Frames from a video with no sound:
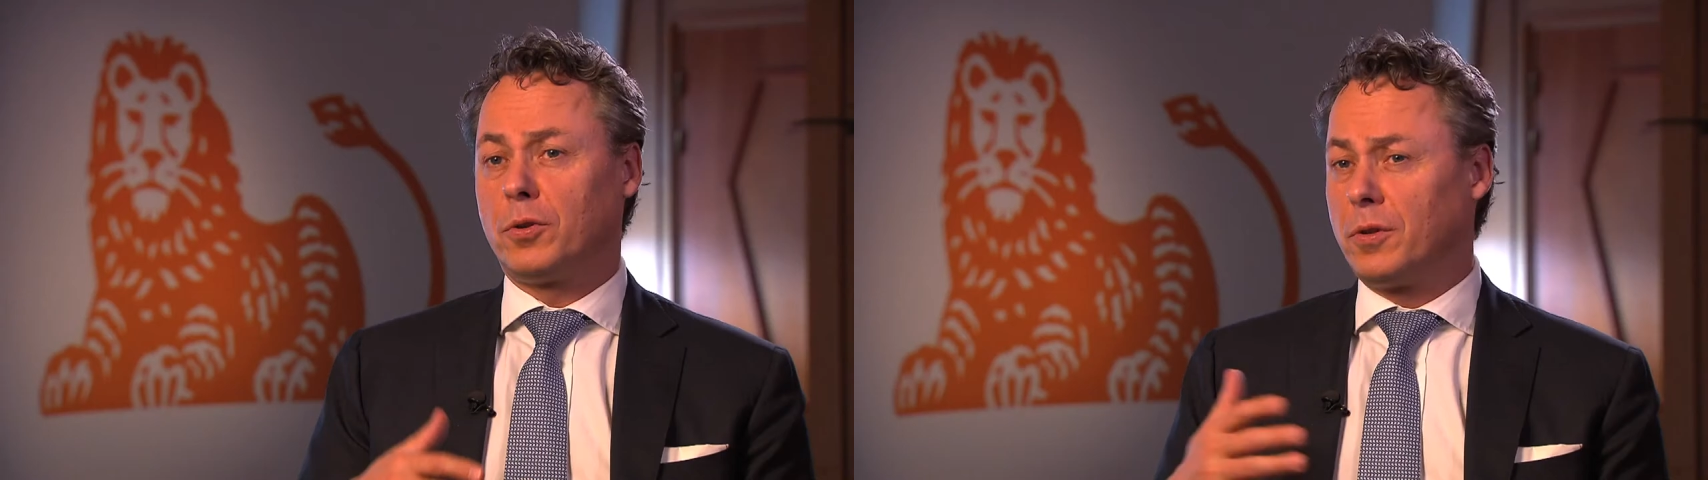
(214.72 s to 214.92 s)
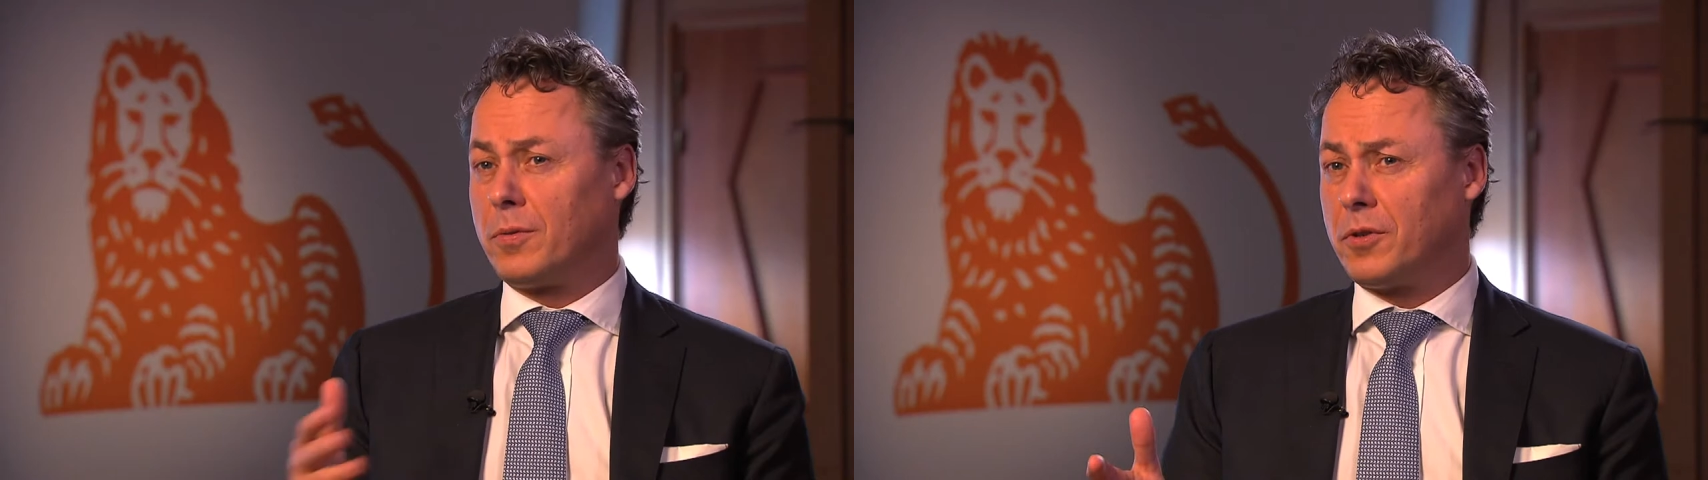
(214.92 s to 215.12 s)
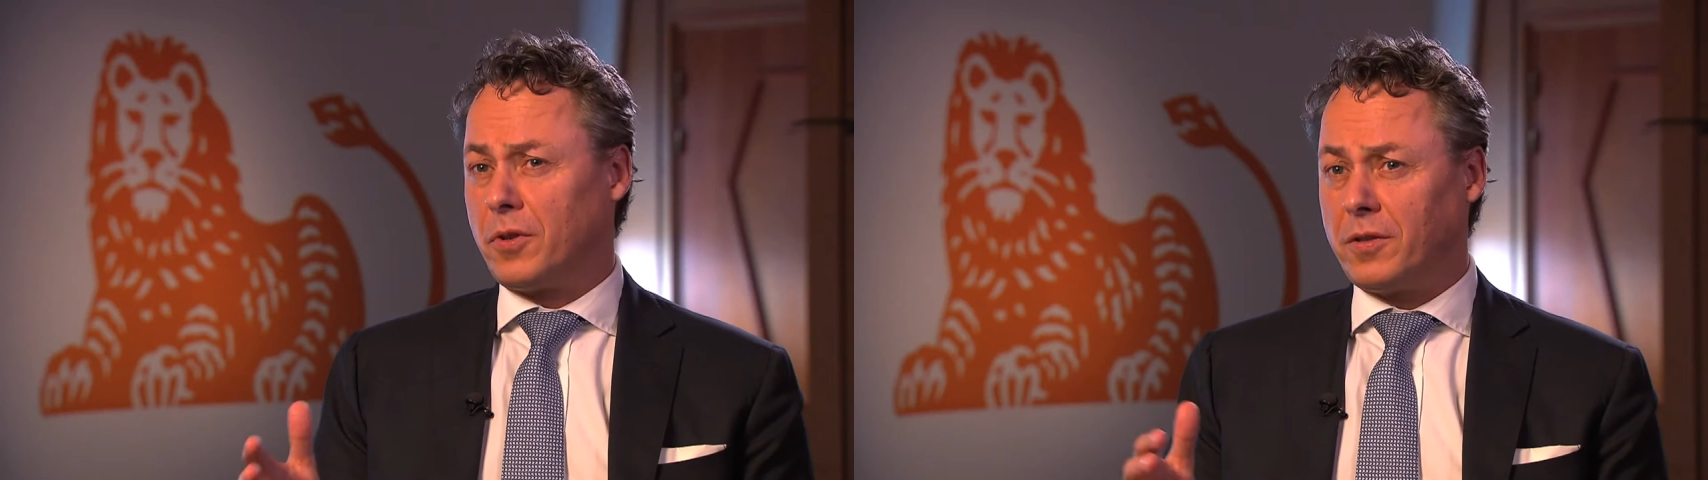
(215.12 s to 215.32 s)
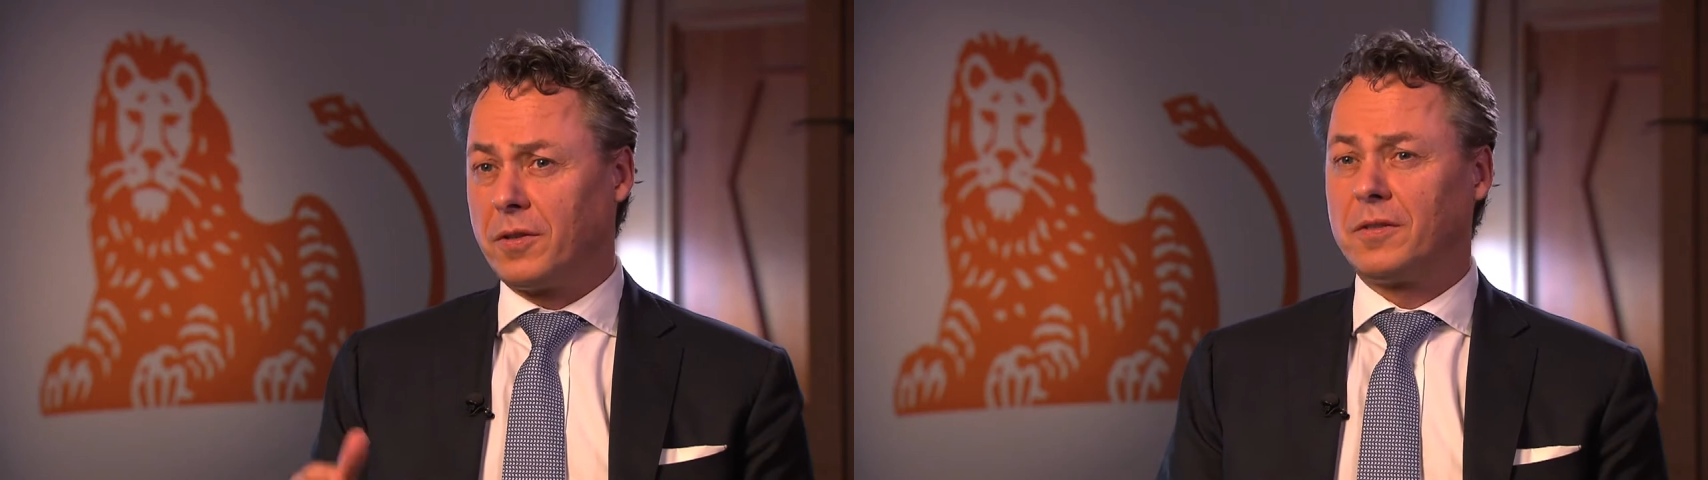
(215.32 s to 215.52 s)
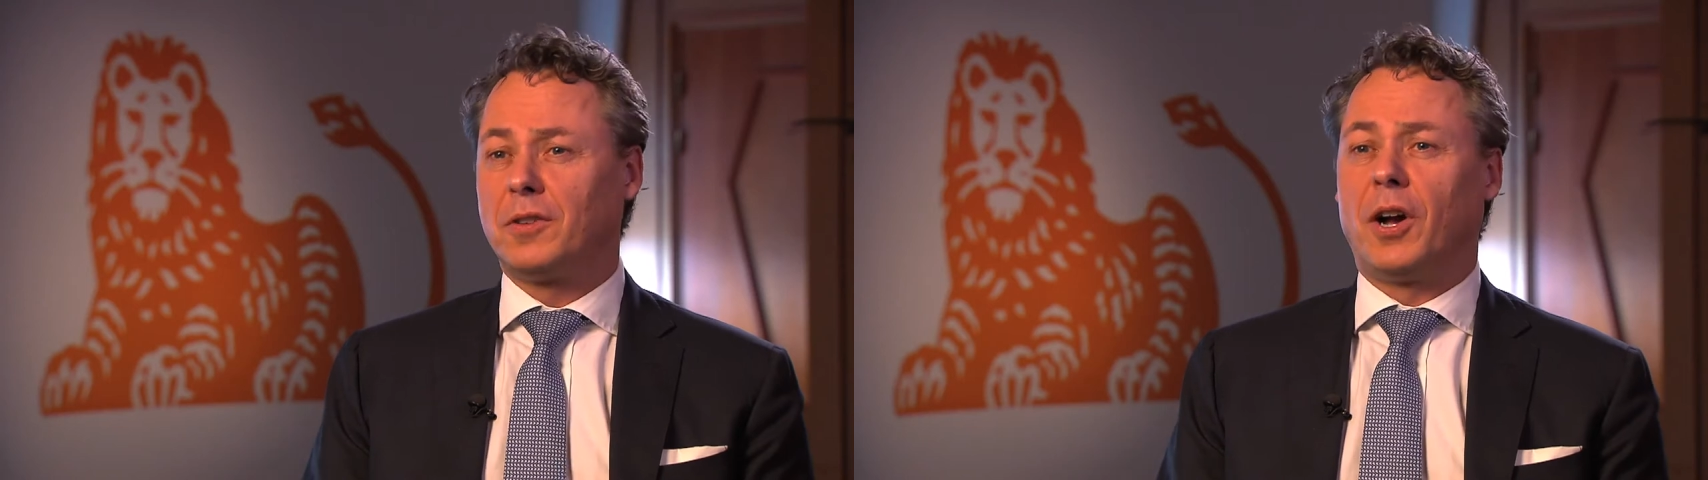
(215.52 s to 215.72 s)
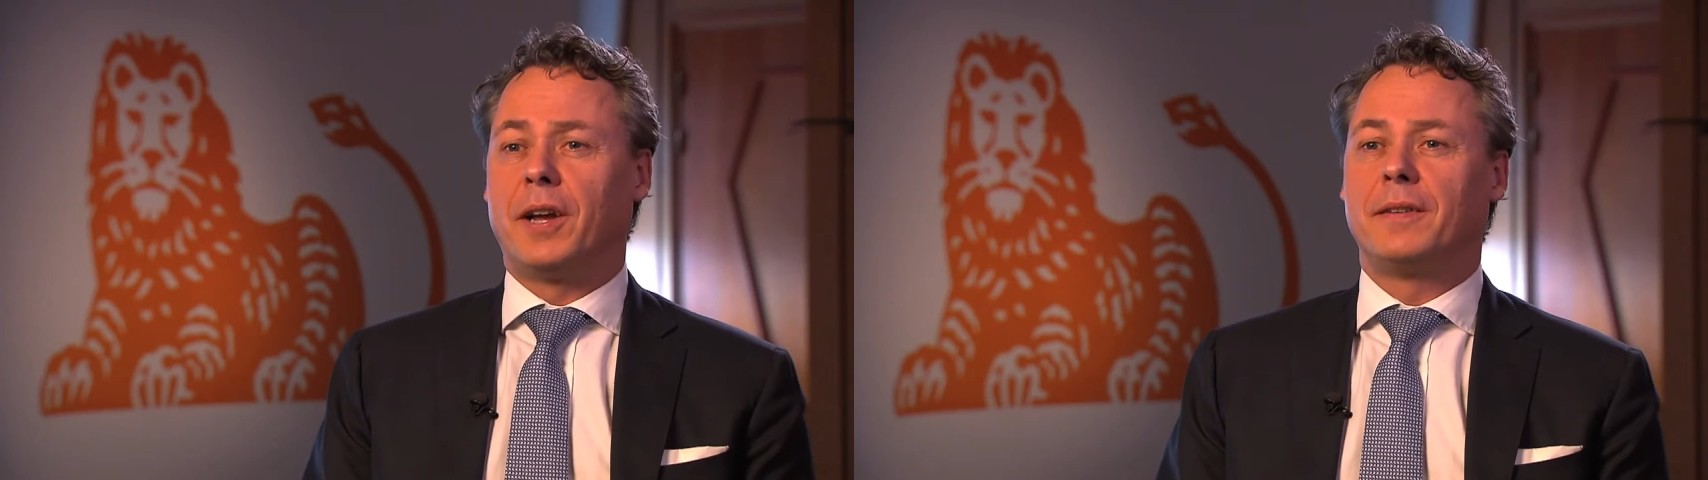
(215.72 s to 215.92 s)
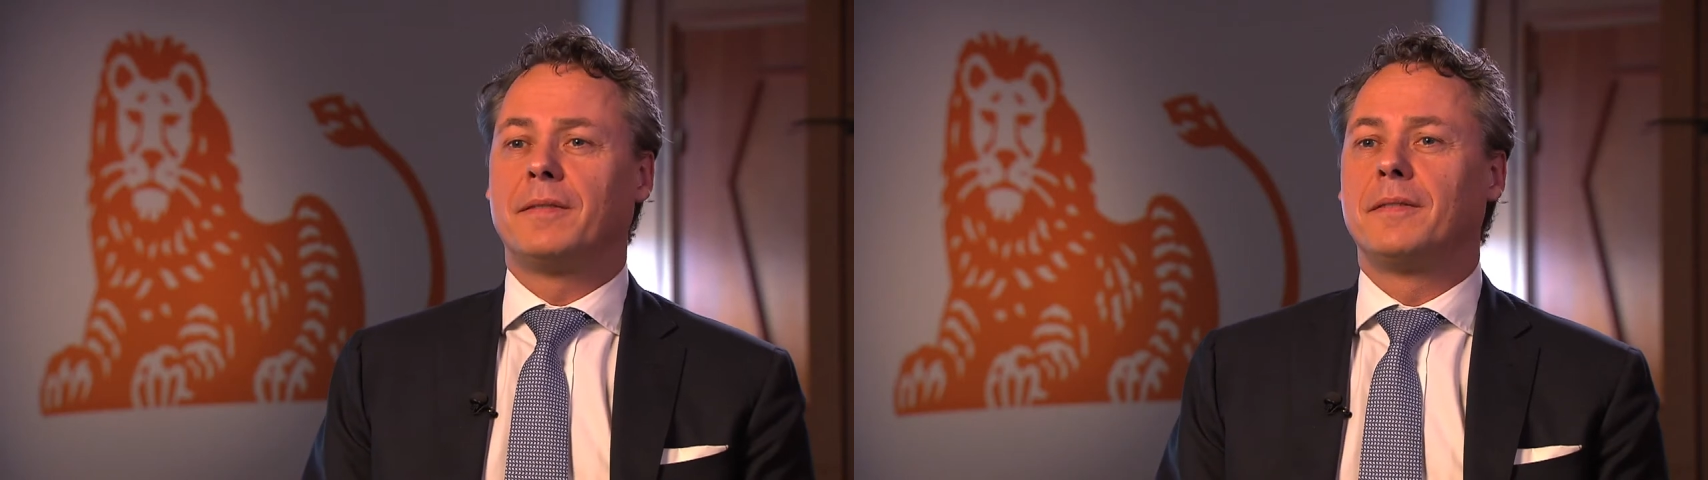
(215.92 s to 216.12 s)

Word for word: on the restructuring side